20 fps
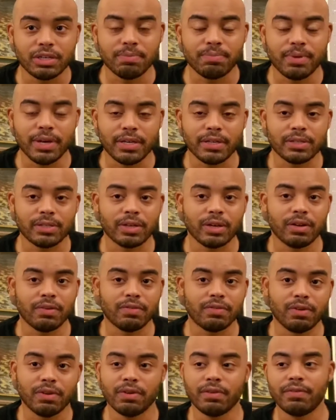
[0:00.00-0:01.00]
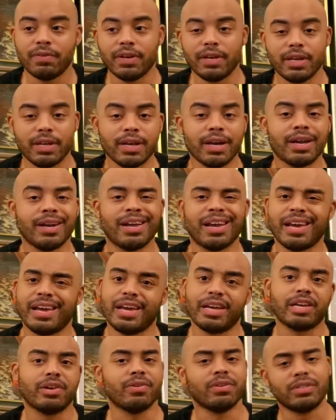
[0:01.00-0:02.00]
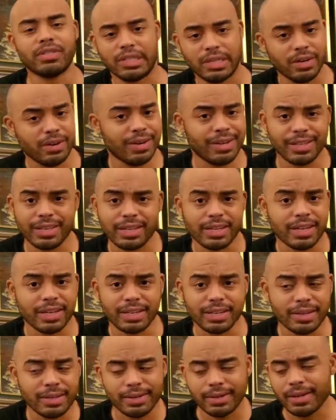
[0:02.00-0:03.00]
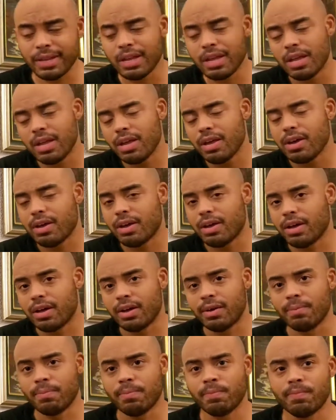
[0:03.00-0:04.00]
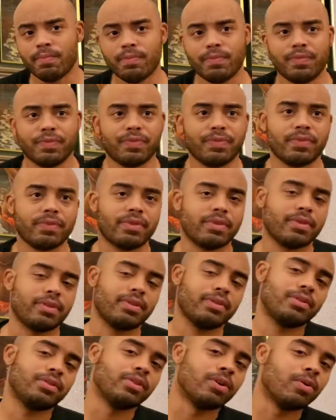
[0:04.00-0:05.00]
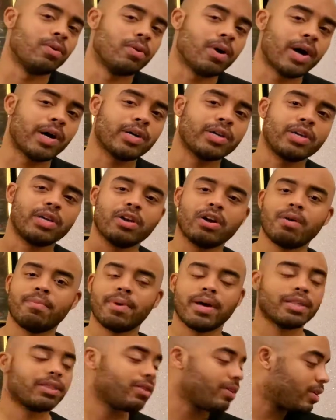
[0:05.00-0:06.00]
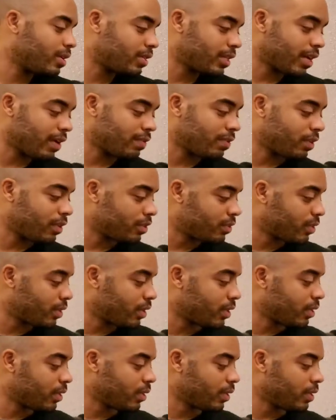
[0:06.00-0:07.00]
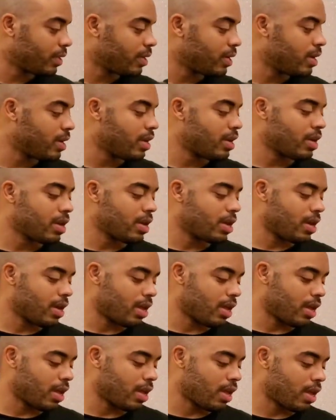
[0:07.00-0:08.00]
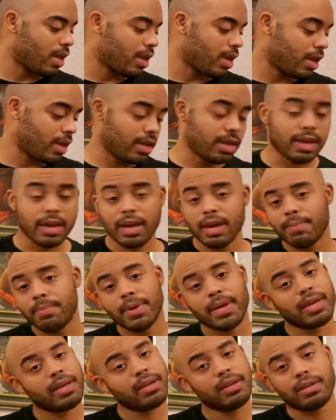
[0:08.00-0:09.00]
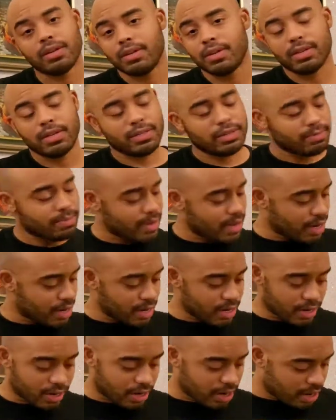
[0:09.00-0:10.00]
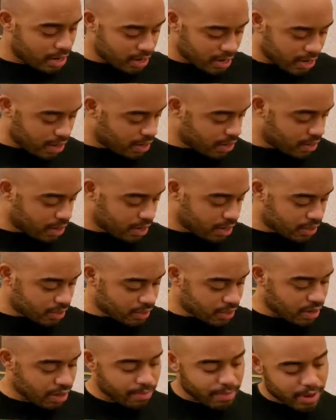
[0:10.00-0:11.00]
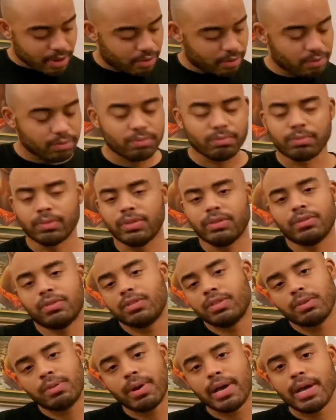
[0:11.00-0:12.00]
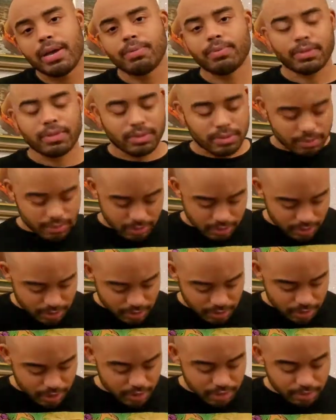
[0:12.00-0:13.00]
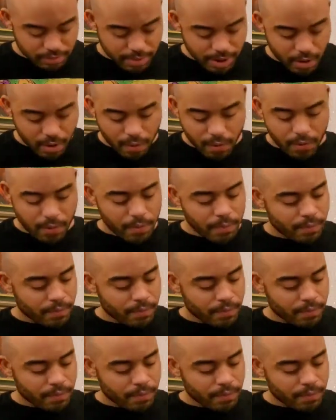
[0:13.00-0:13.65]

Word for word: it based off of any kind of accuracy or anything like that. Um, so I'll give y'all my thoughts after the trailer. And yeah, man, that's about it. Ain't, ain't nothing else to talk about. We're gonna see what happens. We're gonna see what this is about.